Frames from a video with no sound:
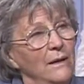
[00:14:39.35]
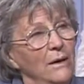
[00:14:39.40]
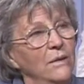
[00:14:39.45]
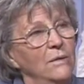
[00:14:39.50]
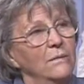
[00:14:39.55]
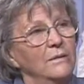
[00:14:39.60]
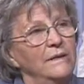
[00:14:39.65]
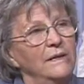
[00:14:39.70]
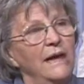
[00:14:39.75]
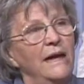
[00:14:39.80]

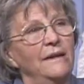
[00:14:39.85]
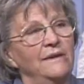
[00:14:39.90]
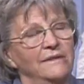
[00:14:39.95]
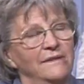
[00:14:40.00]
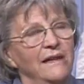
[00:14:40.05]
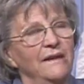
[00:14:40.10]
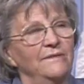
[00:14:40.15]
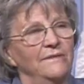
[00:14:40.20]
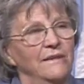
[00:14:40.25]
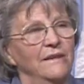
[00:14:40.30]
Oh,
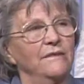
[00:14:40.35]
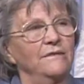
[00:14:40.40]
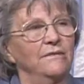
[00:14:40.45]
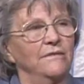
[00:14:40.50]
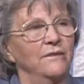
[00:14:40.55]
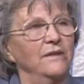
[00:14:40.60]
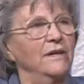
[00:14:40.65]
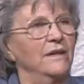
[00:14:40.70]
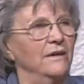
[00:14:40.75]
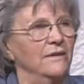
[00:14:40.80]
definitely
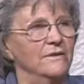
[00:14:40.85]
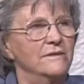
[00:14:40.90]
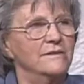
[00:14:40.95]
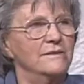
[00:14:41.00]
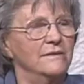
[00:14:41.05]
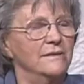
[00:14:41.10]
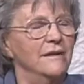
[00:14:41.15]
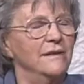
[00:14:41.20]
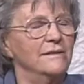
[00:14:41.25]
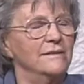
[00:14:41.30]
for
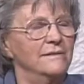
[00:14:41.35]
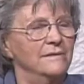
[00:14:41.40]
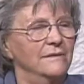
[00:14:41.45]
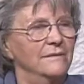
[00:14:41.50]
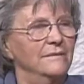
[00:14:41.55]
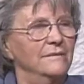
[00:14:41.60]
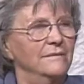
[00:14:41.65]
years, yes.